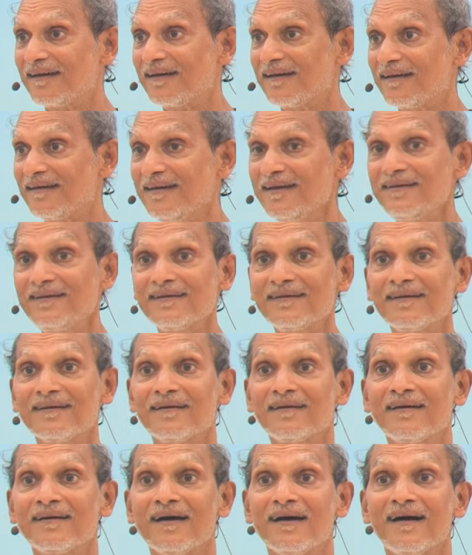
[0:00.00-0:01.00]
You need
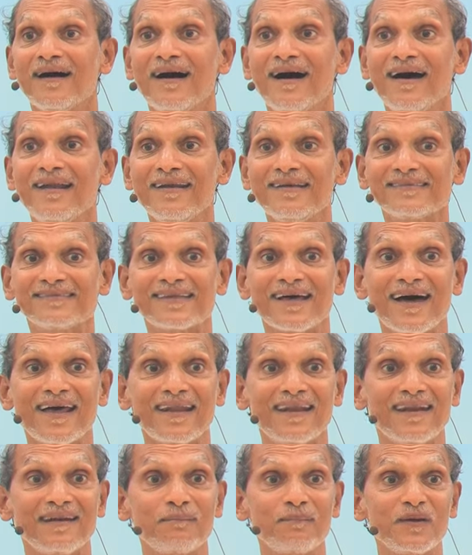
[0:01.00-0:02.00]
to understand
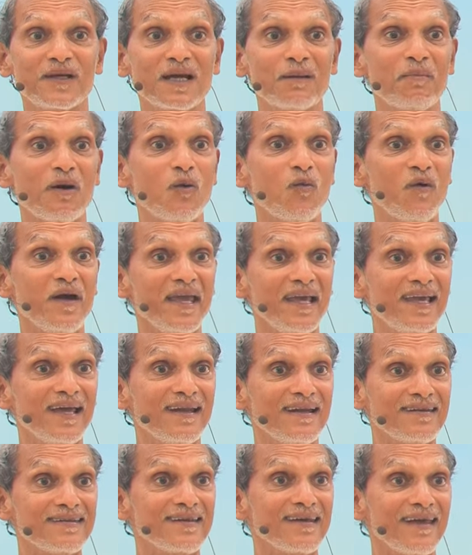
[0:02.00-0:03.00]
and become
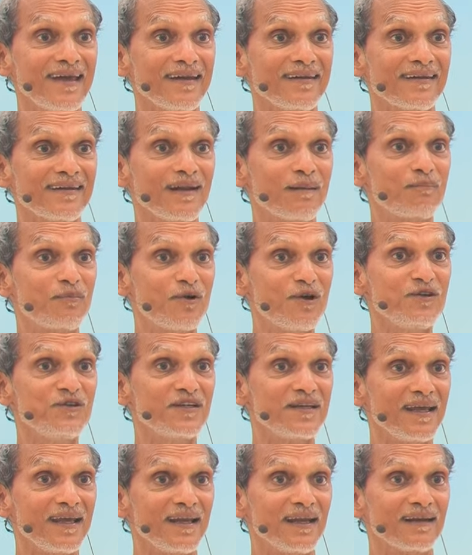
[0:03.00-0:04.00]
awakened to it and
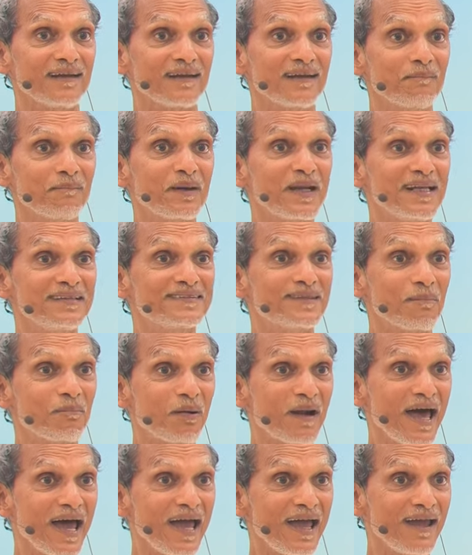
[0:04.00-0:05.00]
appreciate it. But it's a
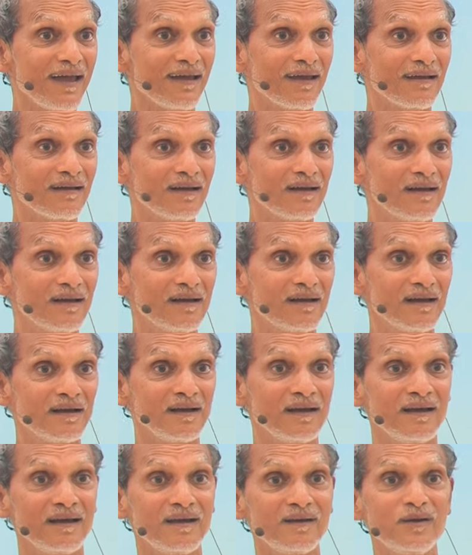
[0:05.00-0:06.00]
play.
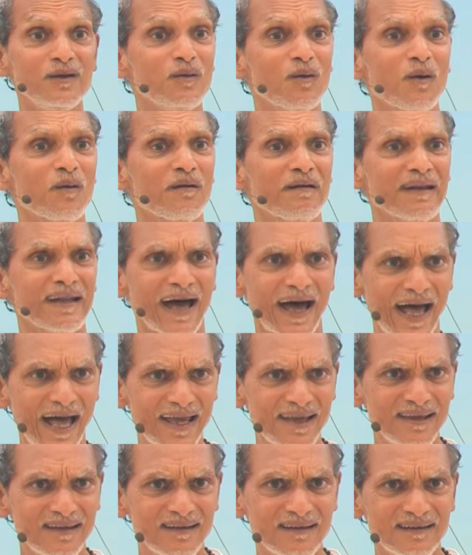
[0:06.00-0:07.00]
You don't
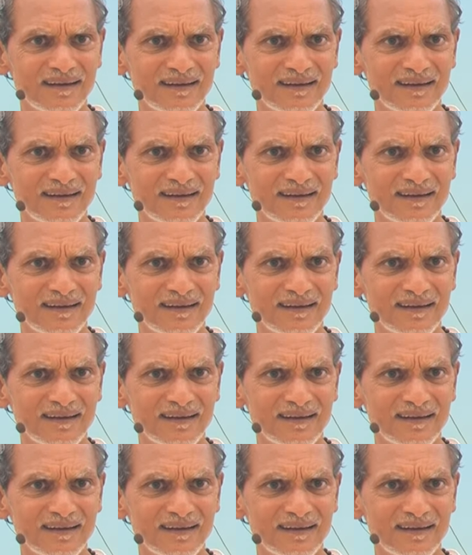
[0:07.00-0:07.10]
die.